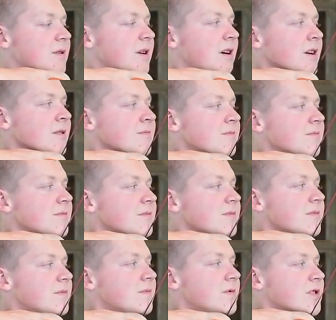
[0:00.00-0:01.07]
arm
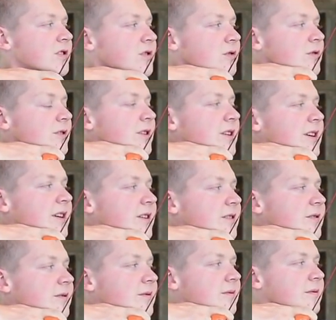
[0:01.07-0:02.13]
to shoulder
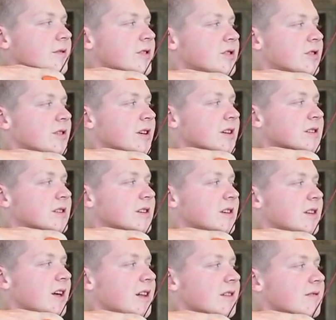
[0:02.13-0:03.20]
here. So you can
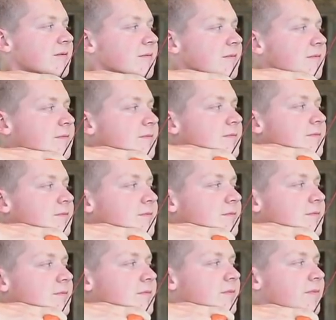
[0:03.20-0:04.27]
see that
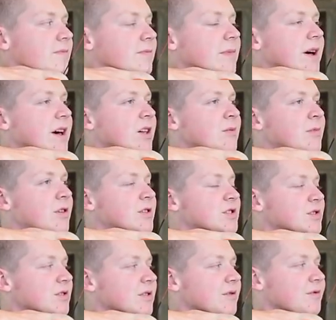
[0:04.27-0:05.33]
my elbow
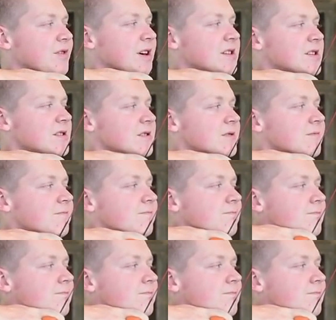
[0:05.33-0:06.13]
sort of raises.